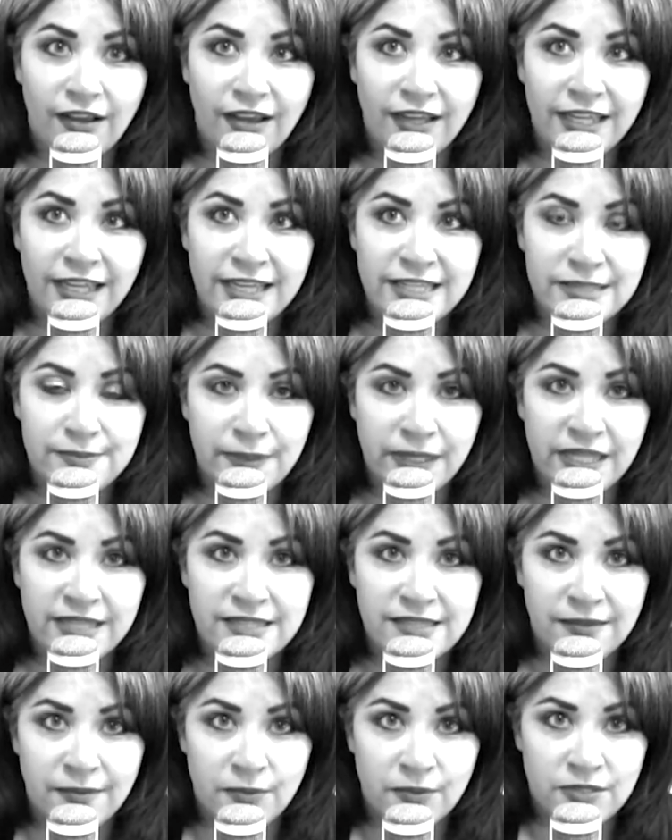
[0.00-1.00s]
I guess
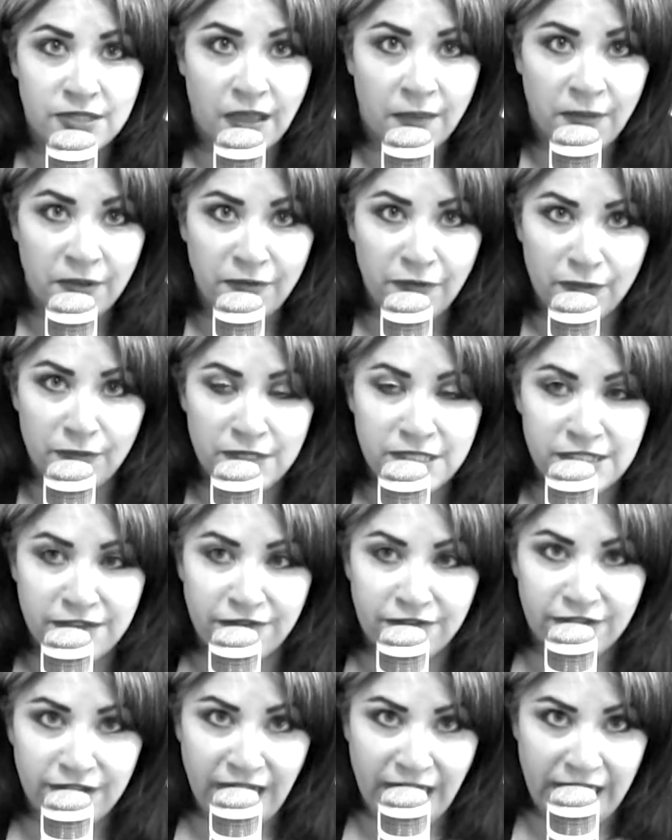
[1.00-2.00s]
because it was coming from a
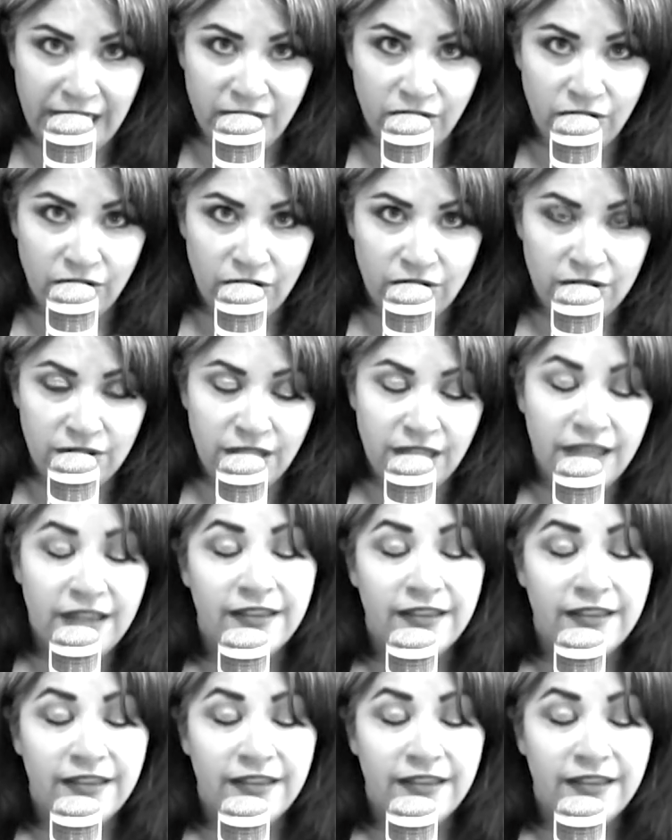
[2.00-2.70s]
different angle.